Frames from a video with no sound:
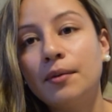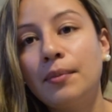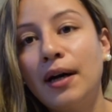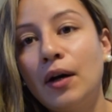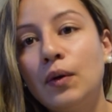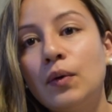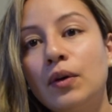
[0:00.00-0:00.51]

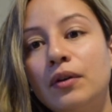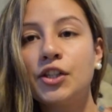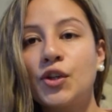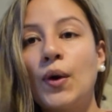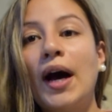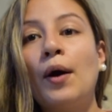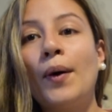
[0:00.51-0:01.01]
about
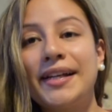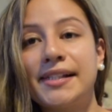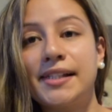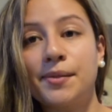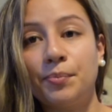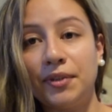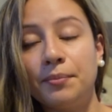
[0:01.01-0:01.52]
how I
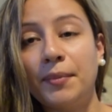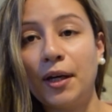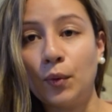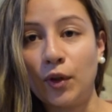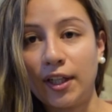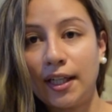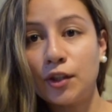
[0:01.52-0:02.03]
split my
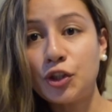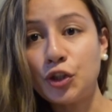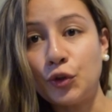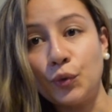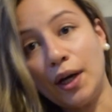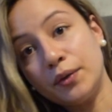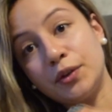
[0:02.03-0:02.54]
workouts
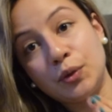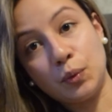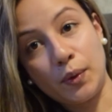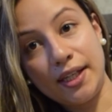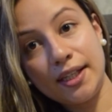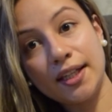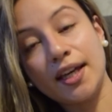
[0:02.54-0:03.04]
throughout the
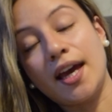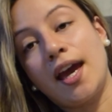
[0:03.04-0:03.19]
week